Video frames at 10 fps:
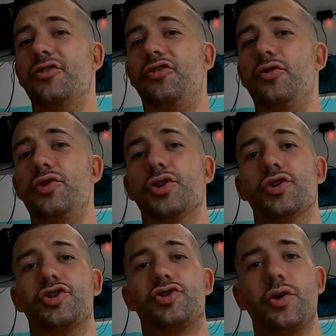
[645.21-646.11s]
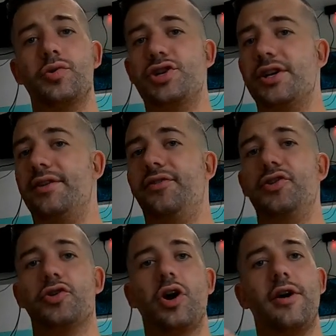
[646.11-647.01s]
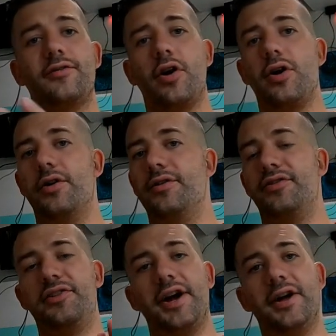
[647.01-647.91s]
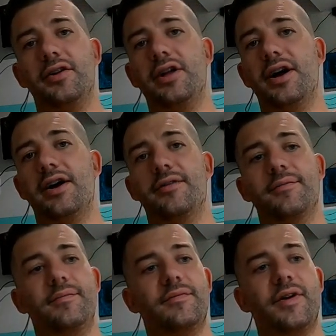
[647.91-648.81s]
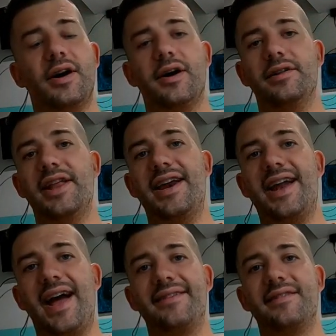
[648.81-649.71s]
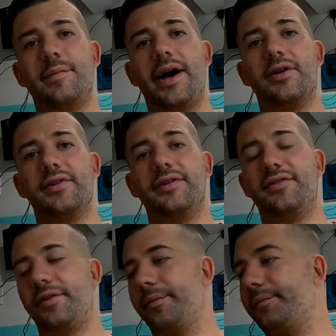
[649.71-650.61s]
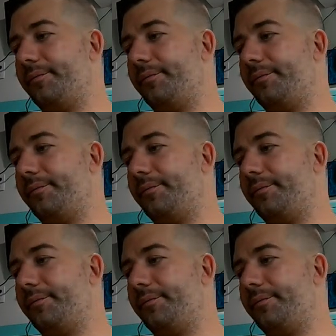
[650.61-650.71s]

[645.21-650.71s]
to your Trojans and your golf cart style uh, uh, leaded acid batteries.